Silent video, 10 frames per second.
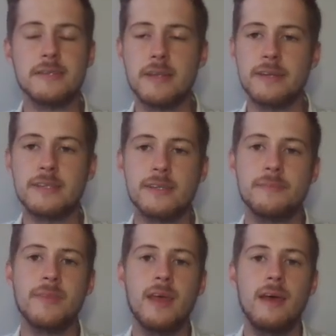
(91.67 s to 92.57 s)
later.
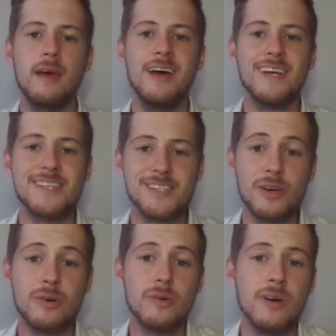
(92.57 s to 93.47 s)

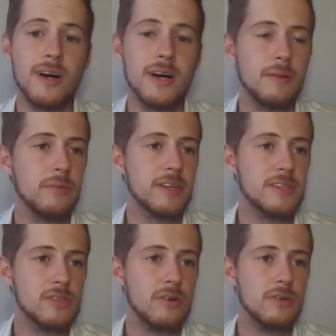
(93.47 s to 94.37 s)
So we're going to
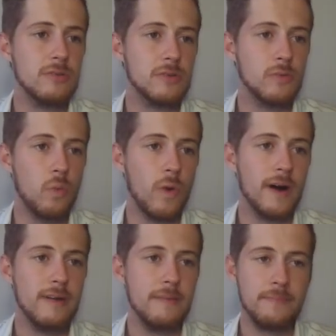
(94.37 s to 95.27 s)
start with
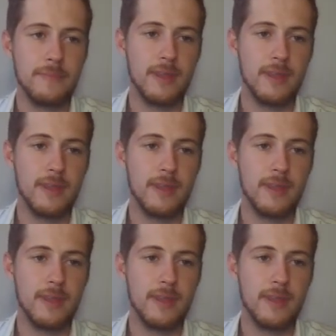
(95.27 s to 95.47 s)
1.